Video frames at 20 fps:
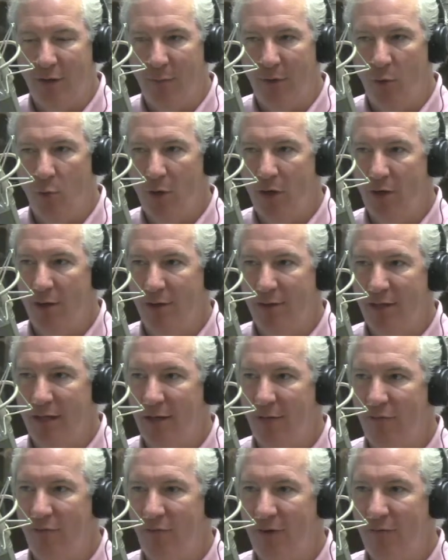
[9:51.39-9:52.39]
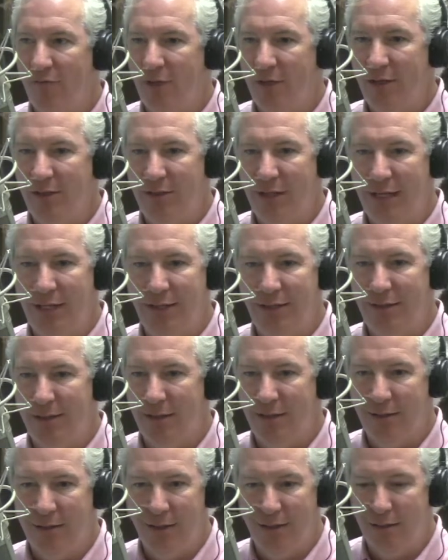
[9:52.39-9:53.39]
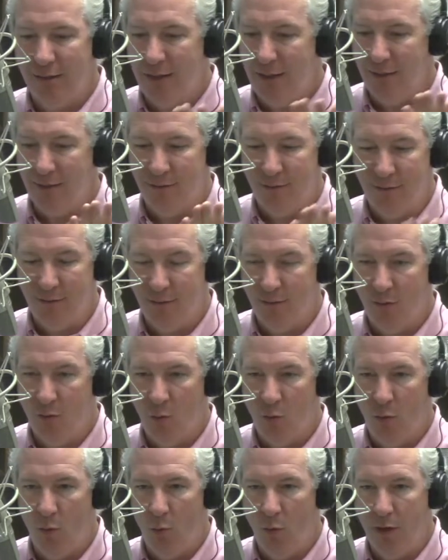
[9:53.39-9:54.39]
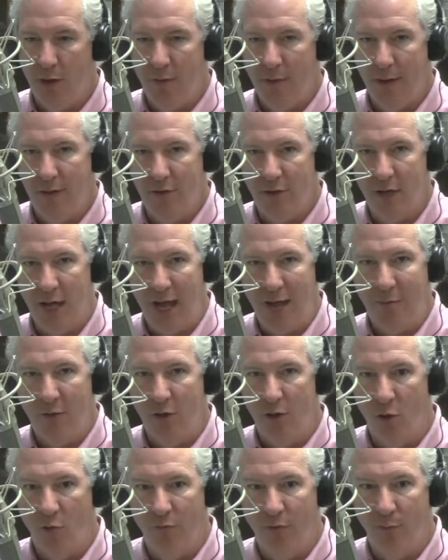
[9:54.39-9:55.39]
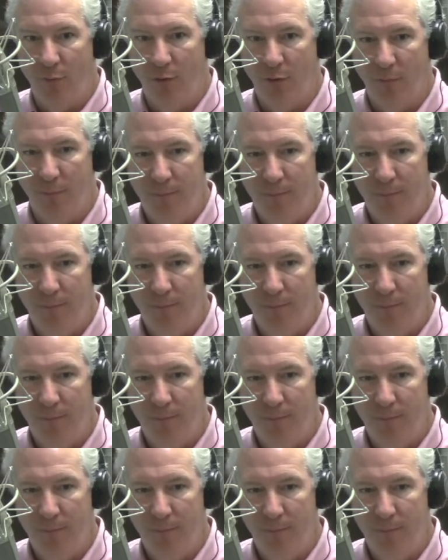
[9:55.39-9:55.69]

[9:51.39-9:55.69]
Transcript: I mean, are we going to see a 50 seat, 60 seat, or, or what do you think is going to happen in November?